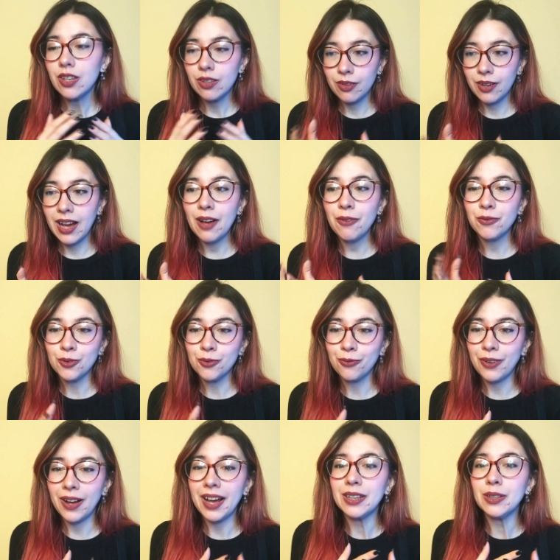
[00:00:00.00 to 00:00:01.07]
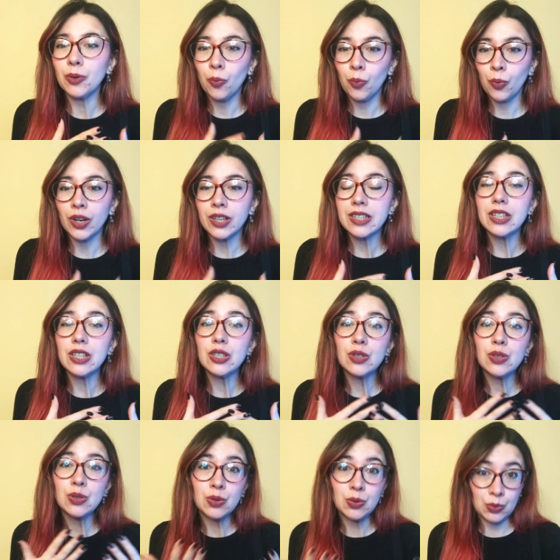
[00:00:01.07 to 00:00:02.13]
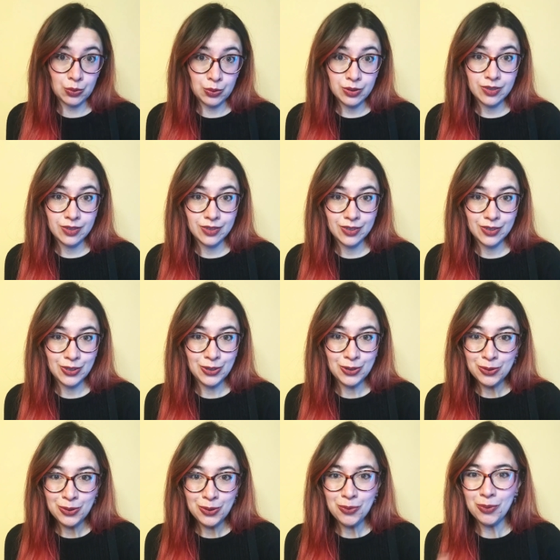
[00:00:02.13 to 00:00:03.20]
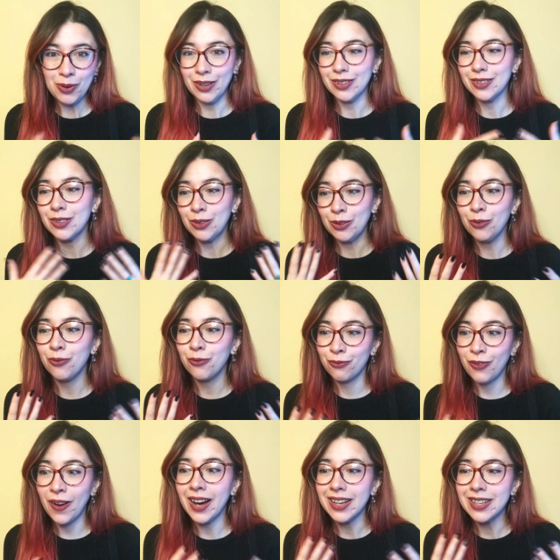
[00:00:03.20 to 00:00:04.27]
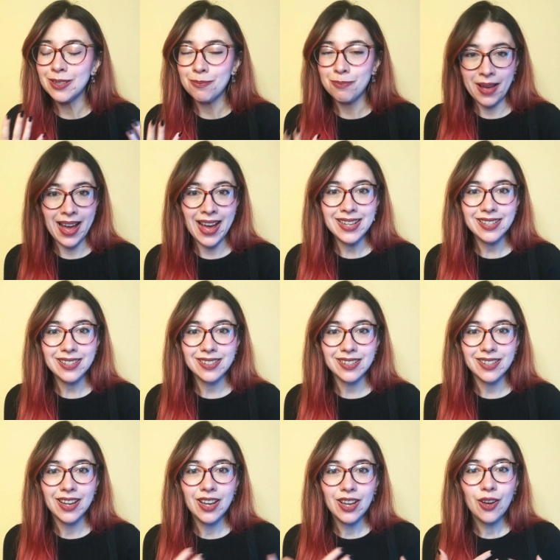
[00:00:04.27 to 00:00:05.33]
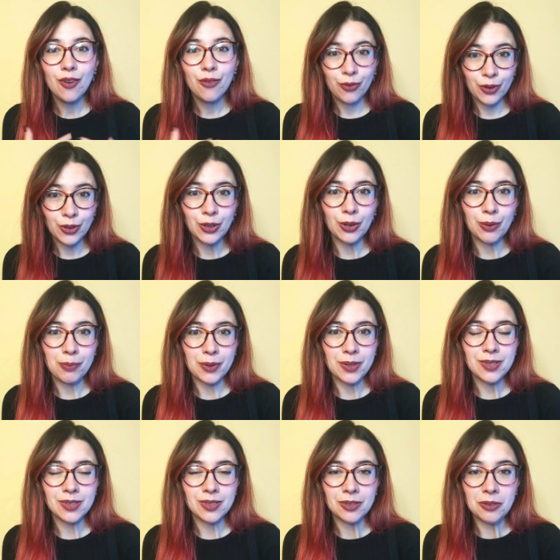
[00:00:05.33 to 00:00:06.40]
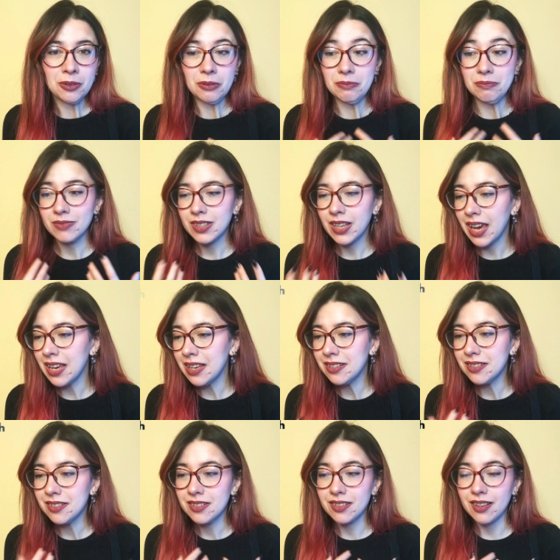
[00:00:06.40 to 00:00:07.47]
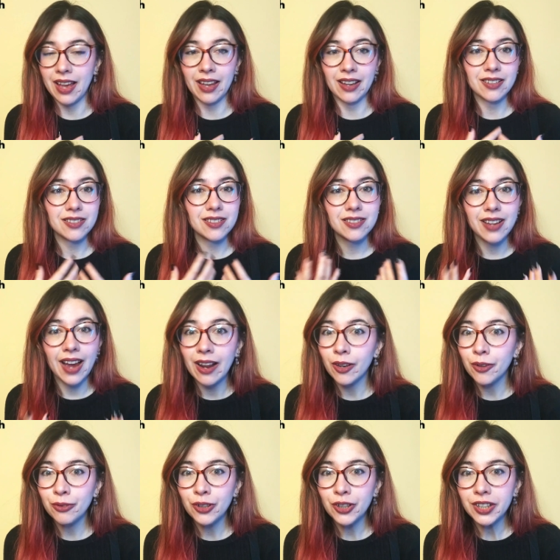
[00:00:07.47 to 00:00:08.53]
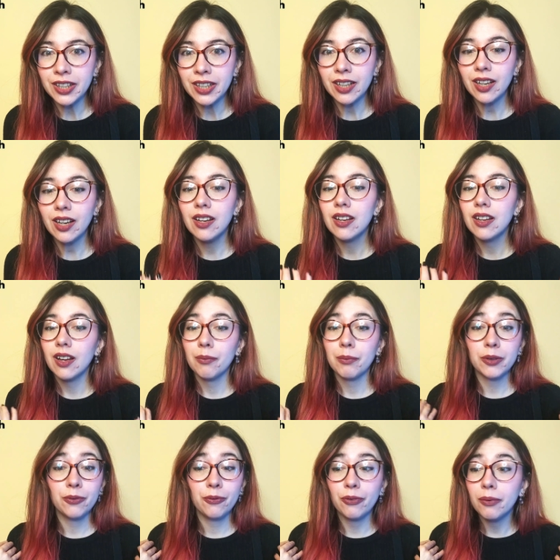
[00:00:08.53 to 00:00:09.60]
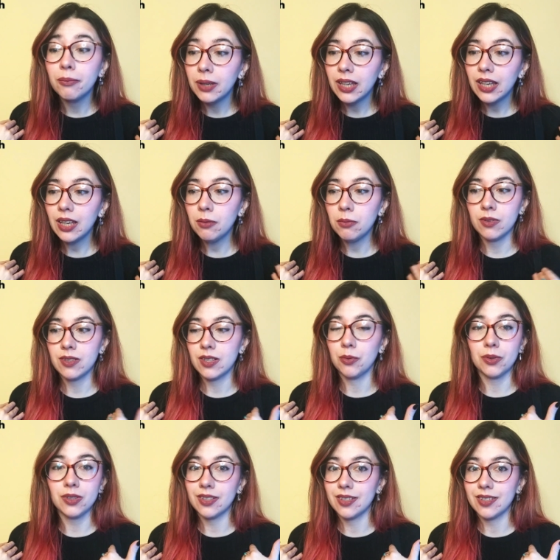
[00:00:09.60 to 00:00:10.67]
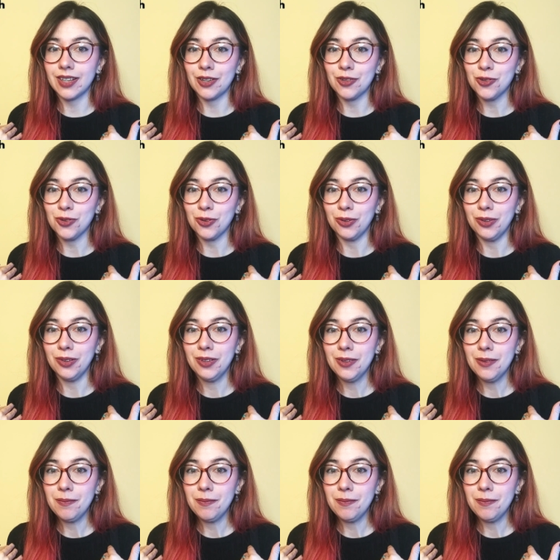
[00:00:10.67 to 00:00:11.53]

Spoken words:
You have to find what suits you, what you find best for your personal taste and style of learning. But for me, music was essential.